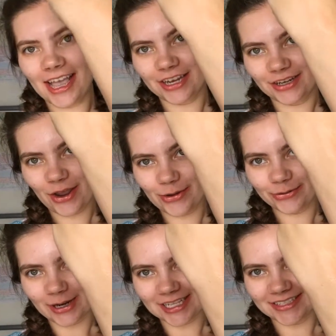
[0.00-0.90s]
And
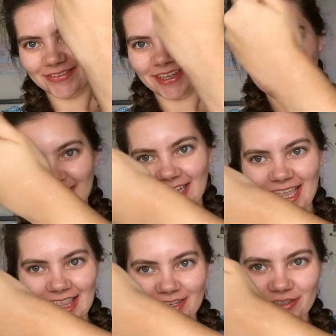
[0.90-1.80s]
no transfer,
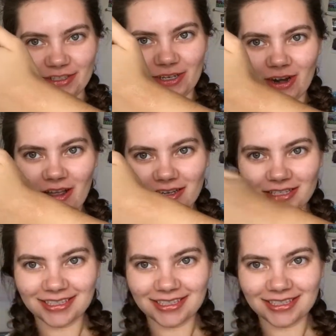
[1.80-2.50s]
that's just the gloss.